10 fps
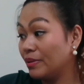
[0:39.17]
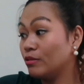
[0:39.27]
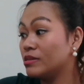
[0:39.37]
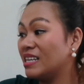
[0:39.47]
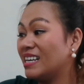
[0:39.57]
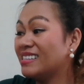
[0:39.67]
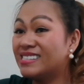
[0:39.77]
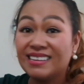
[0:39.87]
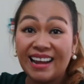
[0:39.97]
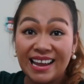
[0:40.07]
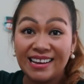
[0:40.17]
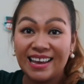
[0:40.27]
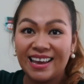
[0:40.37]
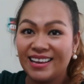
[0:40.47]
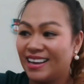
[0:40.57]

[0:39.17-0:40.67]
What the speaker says: because it's raining.